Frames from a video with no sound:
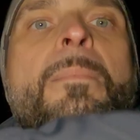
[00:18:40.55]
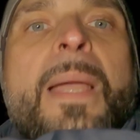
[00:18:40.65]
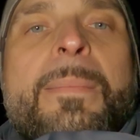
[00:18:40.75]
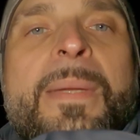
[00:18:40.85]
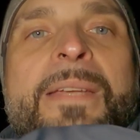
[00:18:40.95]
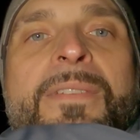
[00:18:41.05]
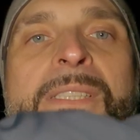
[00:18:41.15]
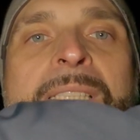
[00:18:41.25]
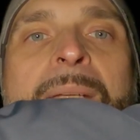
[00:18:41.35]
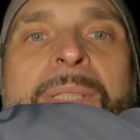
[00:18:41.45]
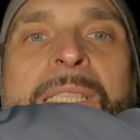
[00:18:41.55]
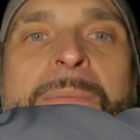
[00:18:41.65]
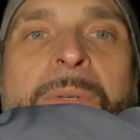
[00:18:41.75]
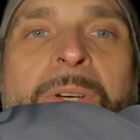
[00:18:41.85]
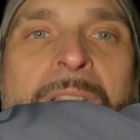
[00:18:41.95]
Maybe even something
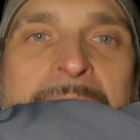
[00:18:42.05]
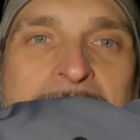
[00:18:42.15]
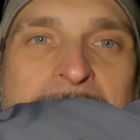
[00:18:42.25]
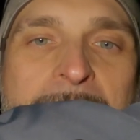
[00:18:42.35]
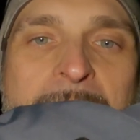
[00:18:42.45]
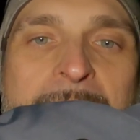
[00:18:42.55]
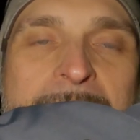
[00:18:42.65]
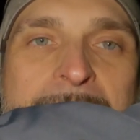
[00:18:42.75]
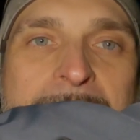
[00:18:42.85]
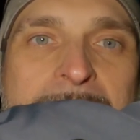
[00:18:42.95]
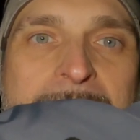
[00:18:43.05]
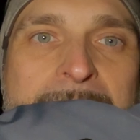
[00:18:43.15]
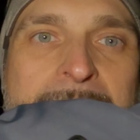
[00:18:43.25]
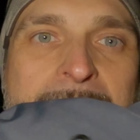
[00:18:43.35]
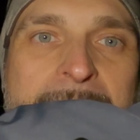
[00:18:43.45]
small as this one.
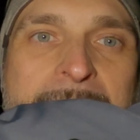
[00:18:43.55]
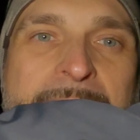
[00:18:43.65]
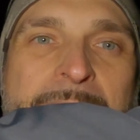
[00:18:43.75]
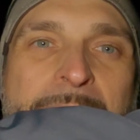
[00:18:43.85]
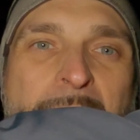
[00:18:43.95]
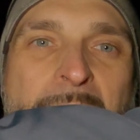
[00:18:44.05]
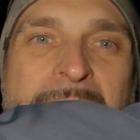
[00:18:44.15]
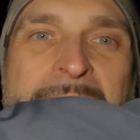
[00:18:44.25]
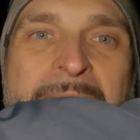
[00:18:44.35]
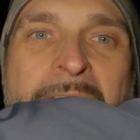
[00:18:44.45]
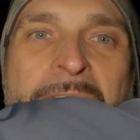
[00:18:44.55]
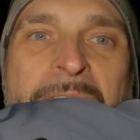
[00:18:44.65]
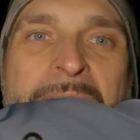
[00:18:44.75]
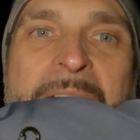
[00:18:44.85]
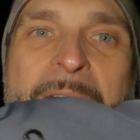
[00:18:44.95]
This is strong stuff.
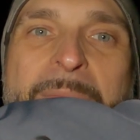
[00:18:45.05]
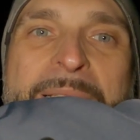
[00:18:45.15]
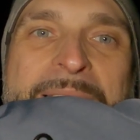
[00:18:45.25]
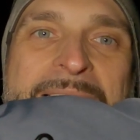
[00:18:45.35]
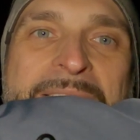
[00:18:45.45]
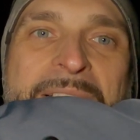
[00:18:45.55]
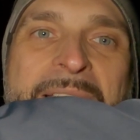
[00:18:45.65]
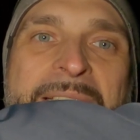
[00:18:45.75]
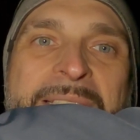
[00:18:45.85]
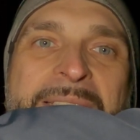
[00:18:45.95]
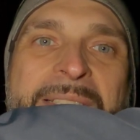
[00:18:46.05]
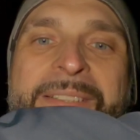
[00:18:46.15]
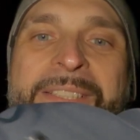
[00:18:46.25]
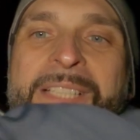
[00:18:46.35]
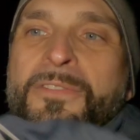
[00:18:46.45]
I've been testing it.
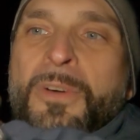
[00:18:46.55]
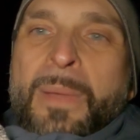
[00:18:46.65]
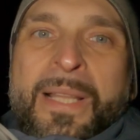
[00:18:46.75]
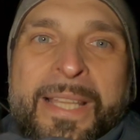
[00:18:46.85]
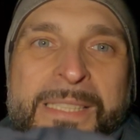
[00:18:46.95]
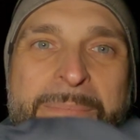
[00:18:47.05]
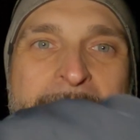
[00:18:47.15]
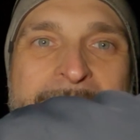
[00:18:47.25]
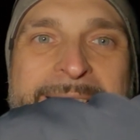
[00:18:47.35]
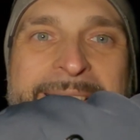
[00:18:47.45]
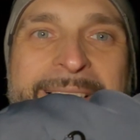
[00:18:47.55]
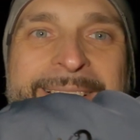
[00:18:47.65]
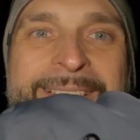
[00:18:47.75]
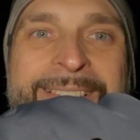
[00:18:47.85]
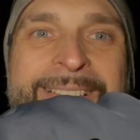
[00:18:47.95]
These are from AliExpress.
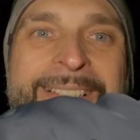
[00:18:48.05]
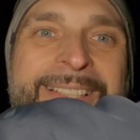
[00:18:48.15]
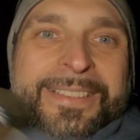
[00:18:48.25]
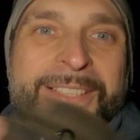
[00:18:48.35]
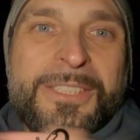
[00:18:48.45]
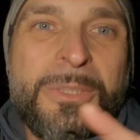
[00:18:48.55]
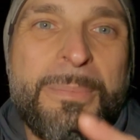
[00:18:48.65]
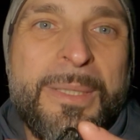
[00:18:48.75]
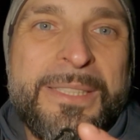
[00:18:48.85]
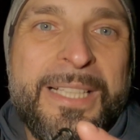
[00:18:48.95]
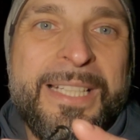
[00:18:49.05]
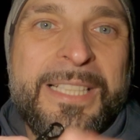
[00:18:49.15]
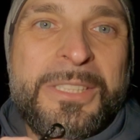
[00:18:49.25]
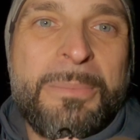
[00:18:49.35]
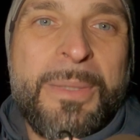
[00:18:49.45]
They're super tiny,
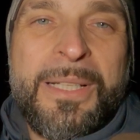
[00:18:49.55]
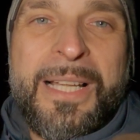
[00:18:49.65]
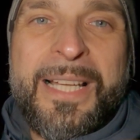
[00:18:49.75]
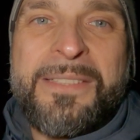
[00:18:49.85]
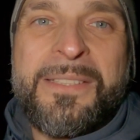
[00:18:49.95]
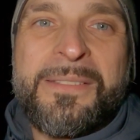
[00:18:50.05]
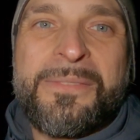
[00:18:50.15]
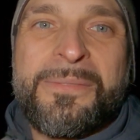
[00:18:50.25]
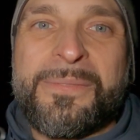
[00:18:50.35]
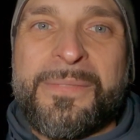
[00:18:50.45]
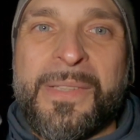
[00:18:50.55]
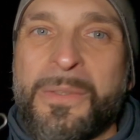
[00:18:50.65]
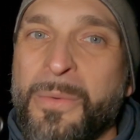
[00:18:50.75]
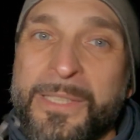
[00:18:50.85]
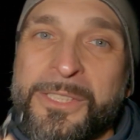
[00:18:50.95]
super light and
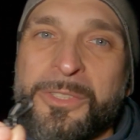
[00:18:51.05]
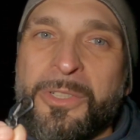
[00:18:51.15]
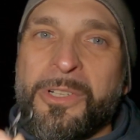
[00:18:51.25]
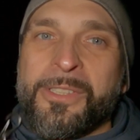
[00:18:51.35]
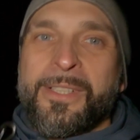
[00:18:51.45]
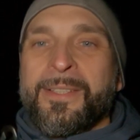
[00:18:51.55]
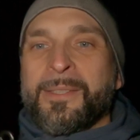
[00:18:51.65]
quite strong.